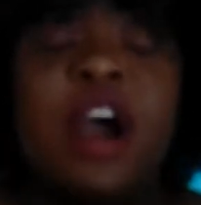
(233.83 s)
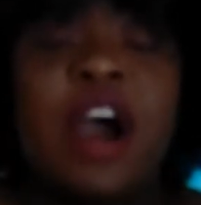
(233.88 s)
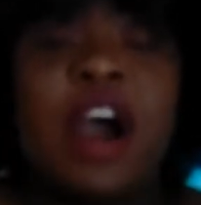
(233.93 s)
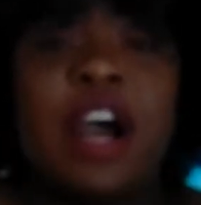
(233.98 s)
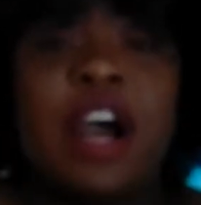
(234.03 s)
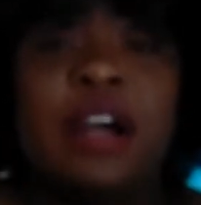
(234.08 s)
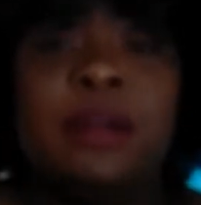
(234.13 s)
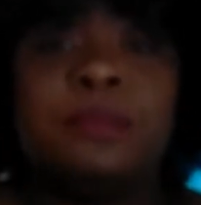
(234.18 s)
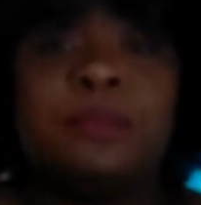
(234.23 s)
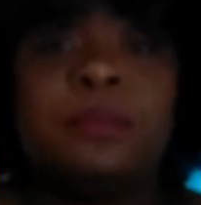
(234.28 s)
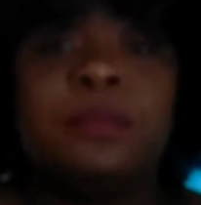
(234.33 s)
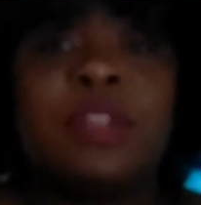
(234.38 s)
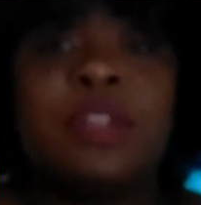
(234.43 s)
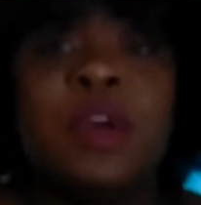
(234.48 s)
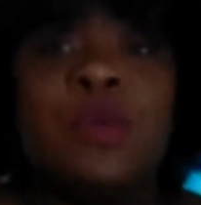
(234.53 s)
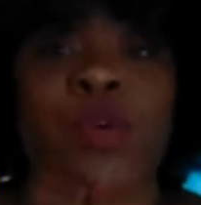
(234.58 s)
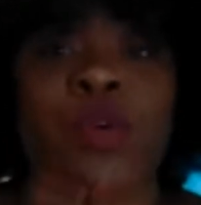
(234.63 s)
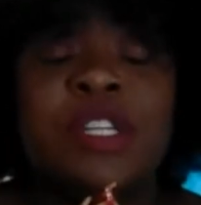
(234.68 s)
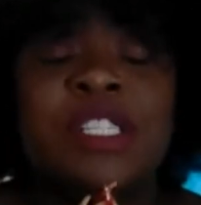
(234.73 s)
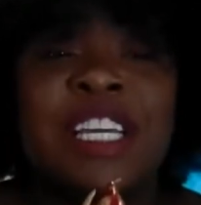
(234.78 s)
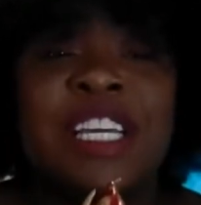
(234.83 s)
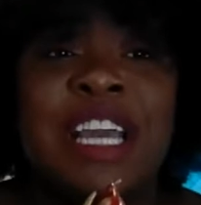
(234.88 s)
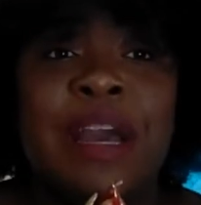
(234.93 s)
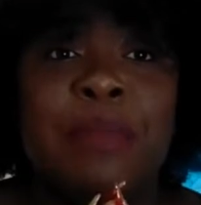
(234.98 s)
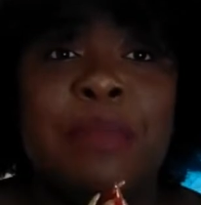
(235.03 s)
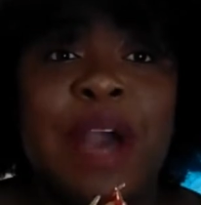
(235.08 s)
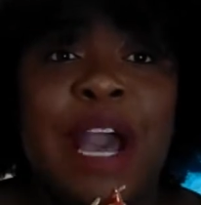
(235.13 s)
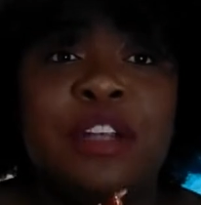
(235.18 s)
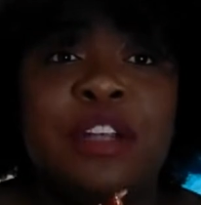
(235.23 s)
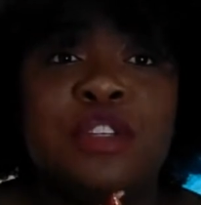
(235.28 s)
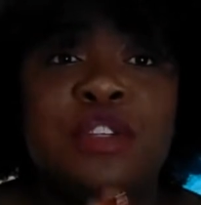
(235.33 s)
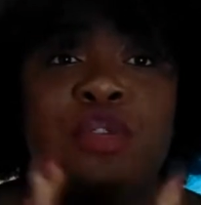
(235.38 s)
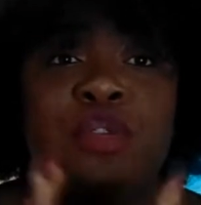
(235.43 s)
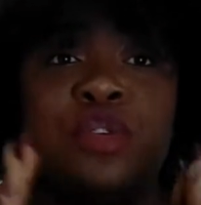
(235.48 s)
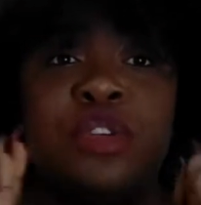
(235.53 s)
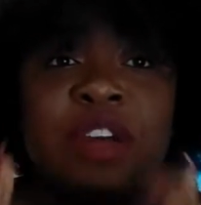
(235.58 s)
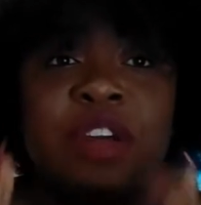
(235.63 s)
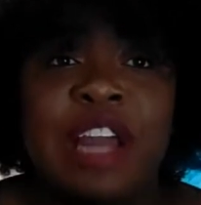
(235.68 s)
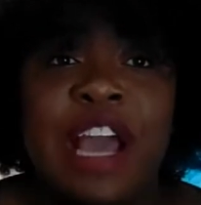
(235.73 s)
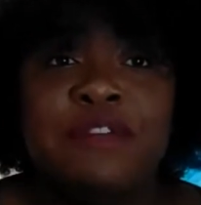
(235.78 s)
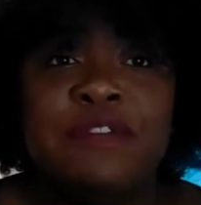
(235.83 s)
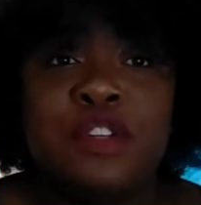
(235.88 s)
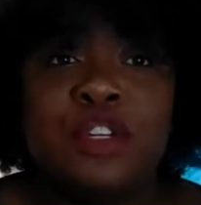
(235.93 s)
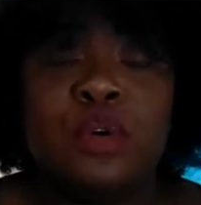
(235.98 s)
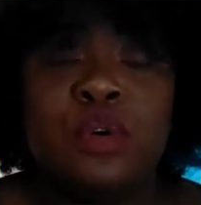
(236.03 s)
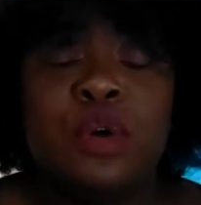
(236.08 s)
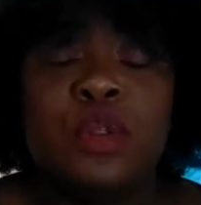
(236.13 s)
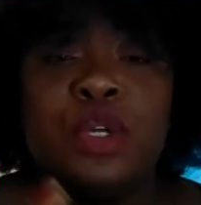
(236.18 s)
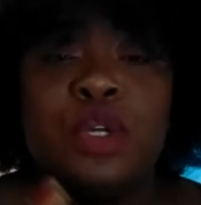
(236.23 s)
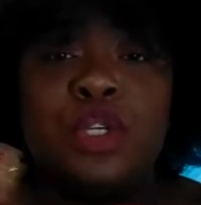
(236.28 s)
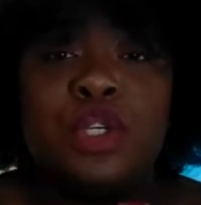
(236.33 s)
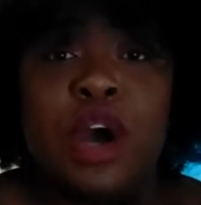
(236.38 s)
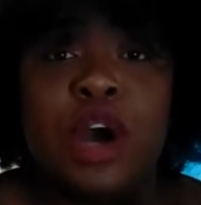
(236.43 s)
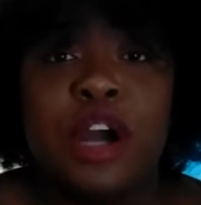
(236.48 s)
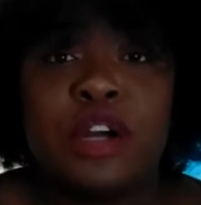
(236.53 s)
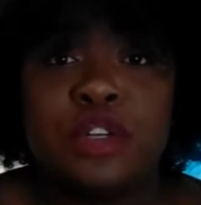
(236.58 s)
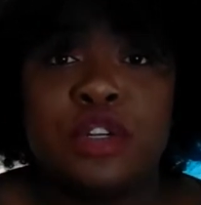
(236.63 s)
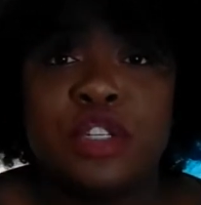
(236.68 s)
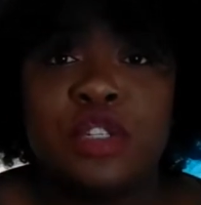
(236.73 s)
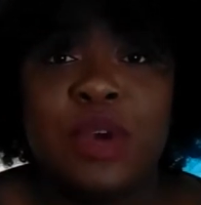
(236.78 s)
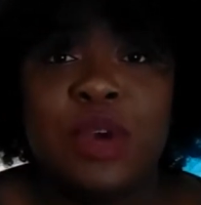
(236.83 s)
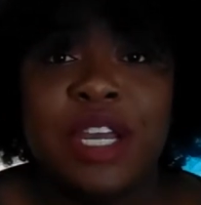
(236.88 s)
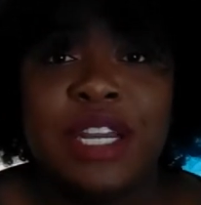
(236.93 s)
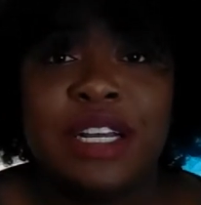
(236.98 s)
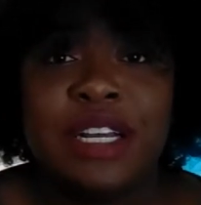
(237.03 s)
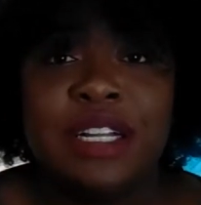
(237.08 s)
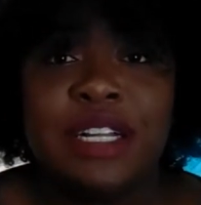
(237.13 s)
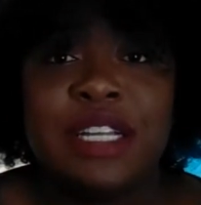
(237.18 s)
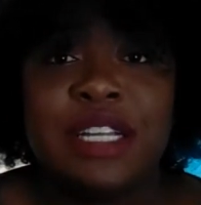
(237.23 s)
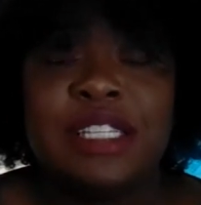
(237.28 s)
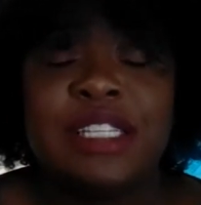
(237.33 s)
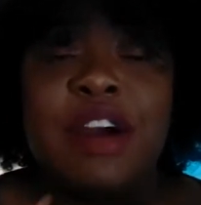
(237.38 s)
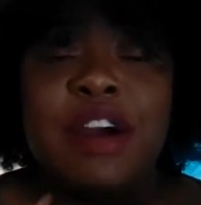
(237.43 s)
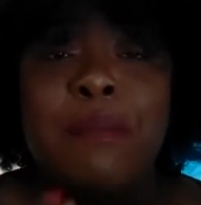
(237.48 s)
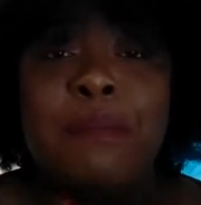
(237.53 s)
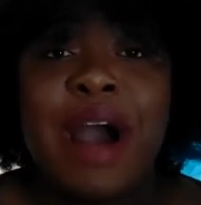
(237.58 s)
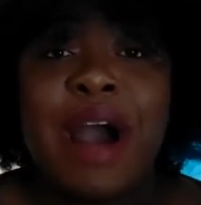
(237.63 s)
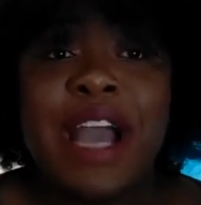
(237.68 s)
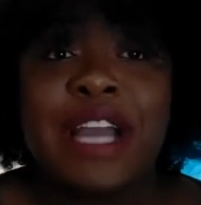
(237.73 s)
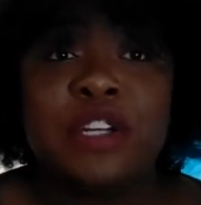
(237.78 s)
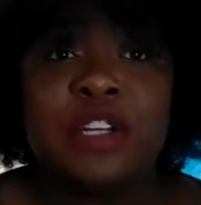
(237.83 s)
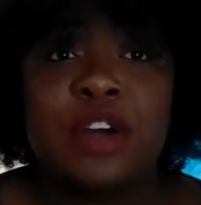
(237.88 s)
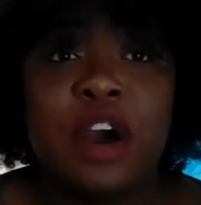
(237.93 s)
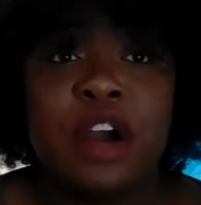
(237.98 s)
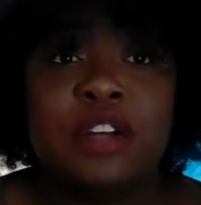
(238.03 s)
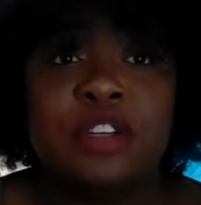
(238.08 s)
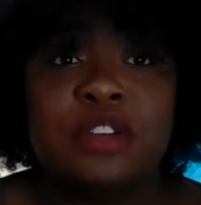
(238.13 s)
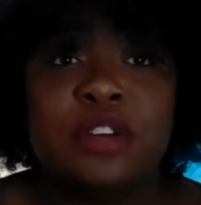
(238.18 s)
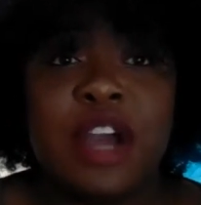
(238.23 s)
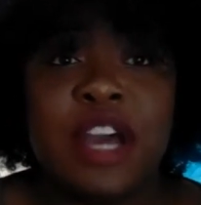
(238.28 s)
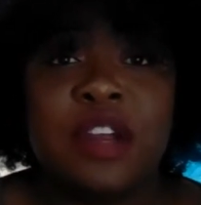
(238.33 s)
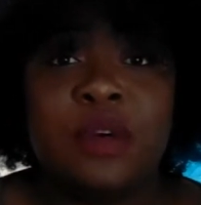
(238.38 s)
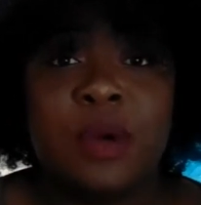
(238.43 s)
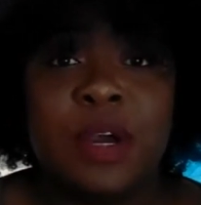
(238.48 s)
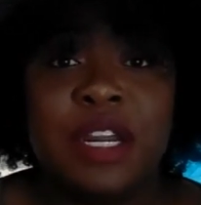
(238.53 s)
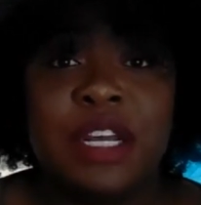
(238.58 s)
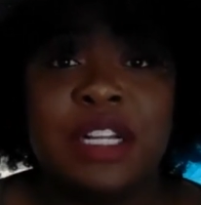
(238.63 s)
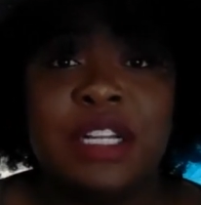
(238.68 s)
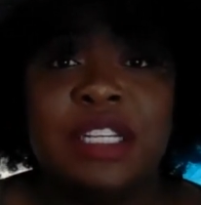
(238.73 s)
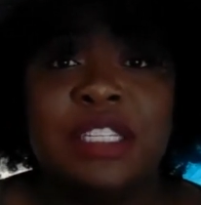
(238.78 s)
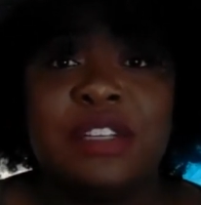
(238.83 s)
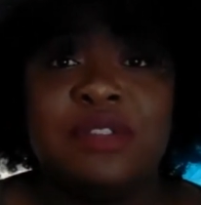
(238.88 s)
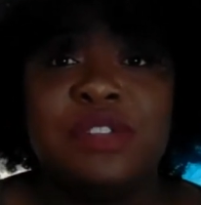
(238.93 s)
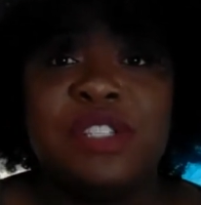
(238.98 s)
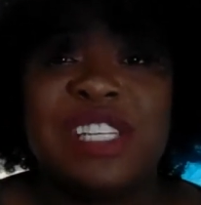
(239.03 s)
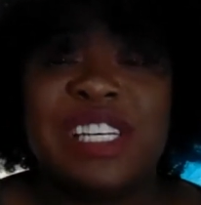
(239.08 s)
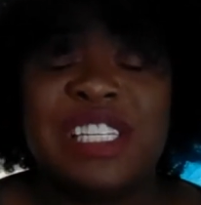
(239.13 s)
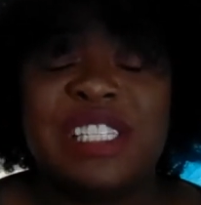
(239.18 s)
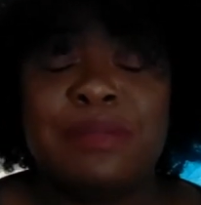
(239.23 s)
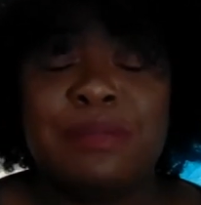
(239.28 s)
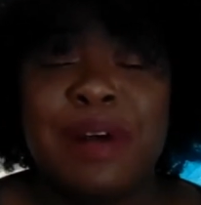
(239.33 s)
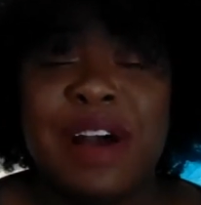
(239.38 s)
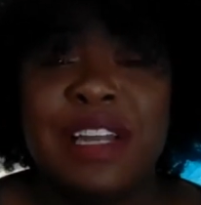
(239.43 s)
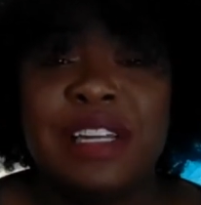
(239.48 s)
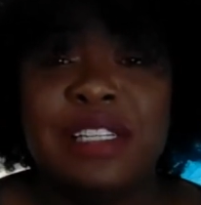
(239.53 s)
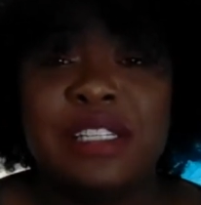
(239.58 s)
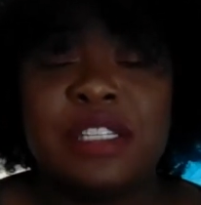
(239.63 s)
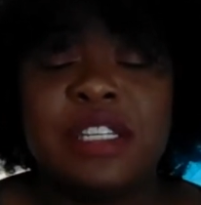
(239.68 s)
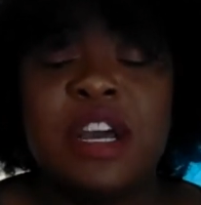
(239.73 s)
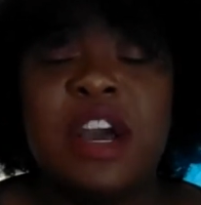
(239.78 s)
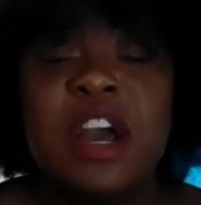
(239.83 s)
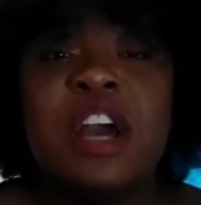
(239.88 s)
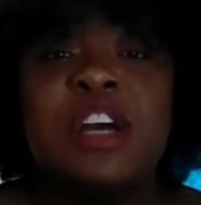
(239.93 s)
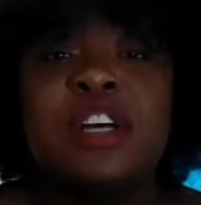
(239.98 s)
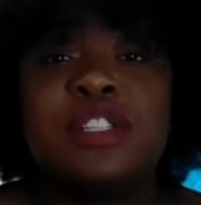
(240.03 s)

And once they get back to you, you'll then have to go on the doctor's waiting list. Now, my doctor had a waiting list of 6 months.